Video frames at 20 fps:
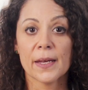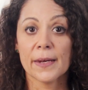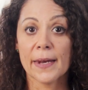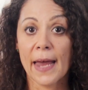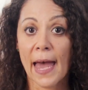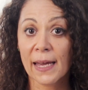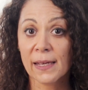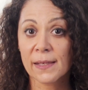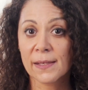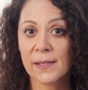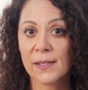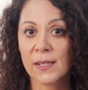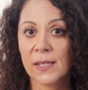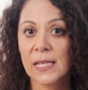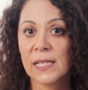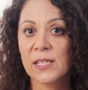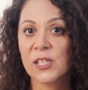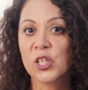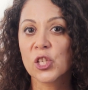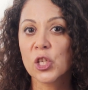Next,
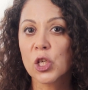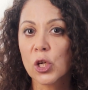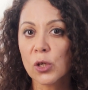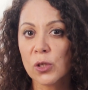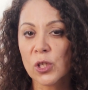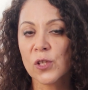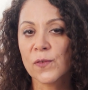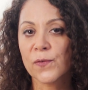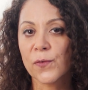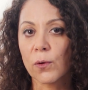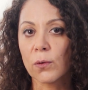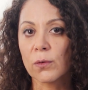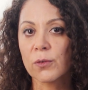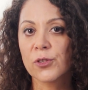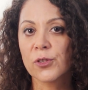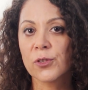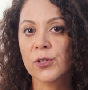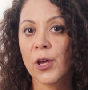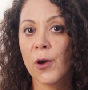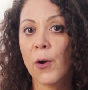it's useful
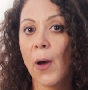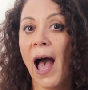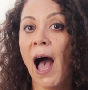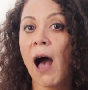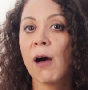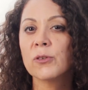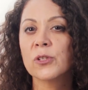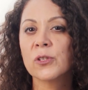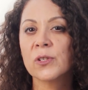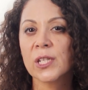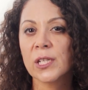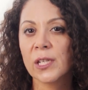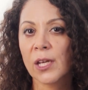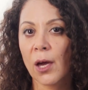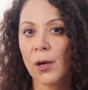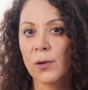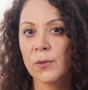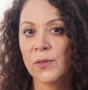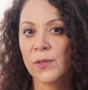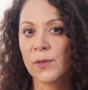to know how to
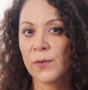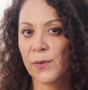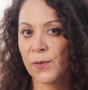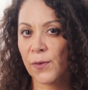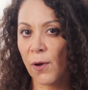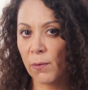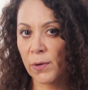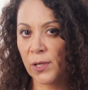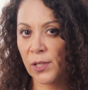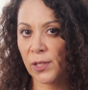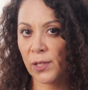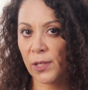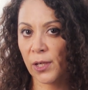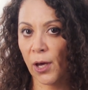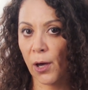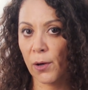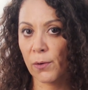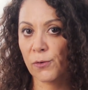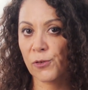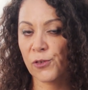decode the authority
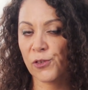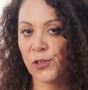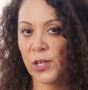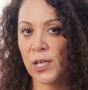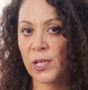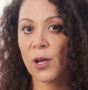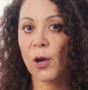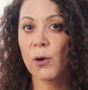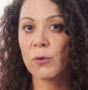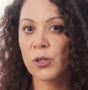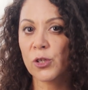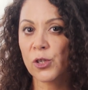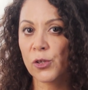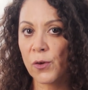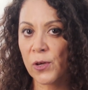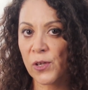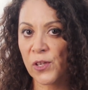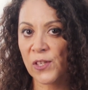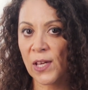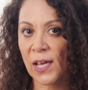codes in order
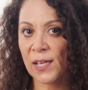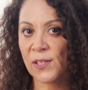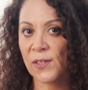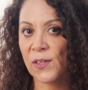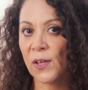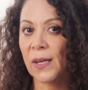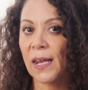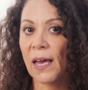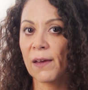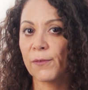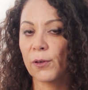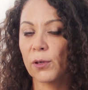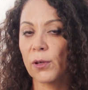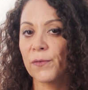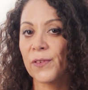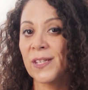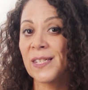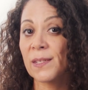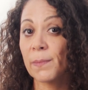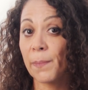to assess the level
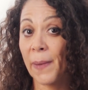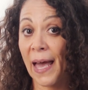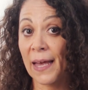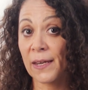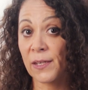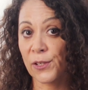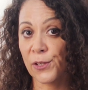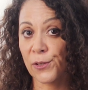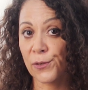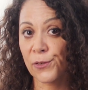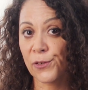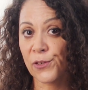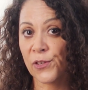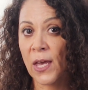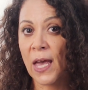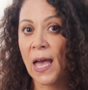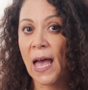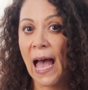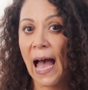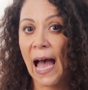of independence
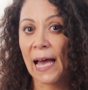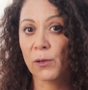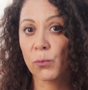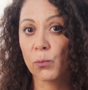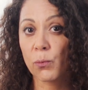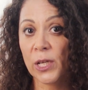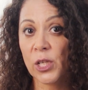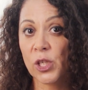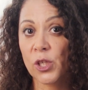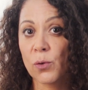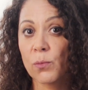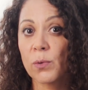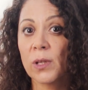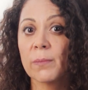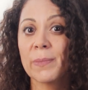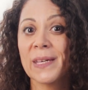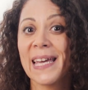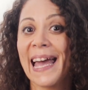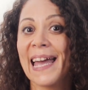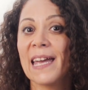at which you
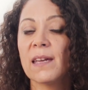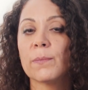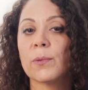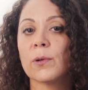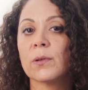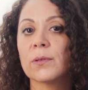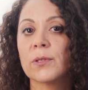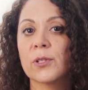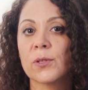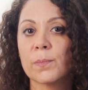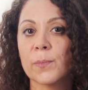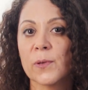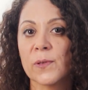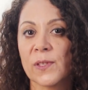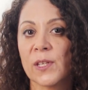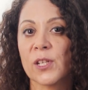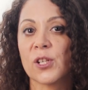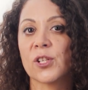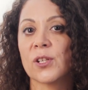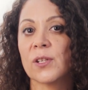will be able to
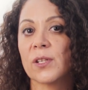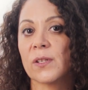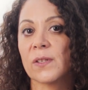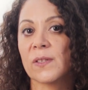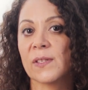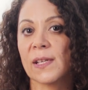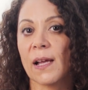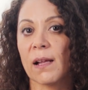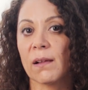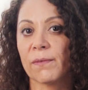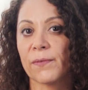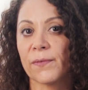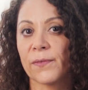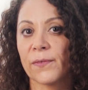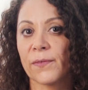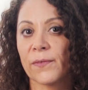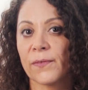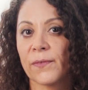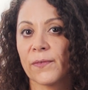position yourself.